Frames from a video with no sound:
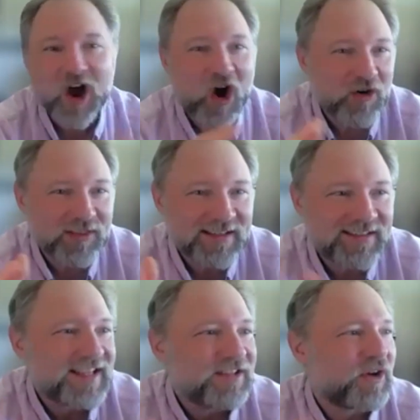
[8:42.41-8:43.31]
All
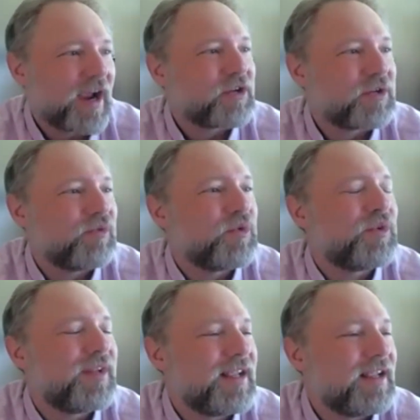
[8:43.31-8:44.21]
these things are actually
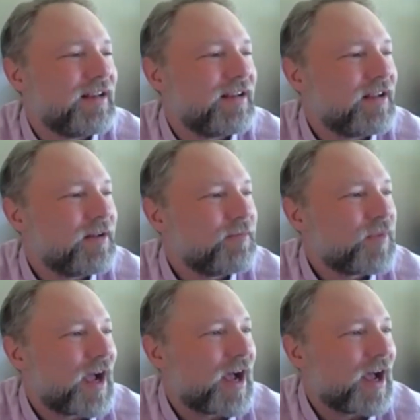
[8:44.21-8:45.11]
routine
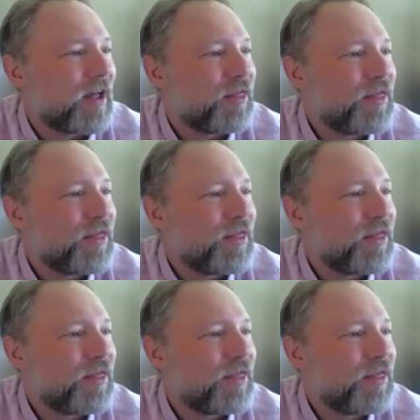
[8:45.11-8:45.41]
uh,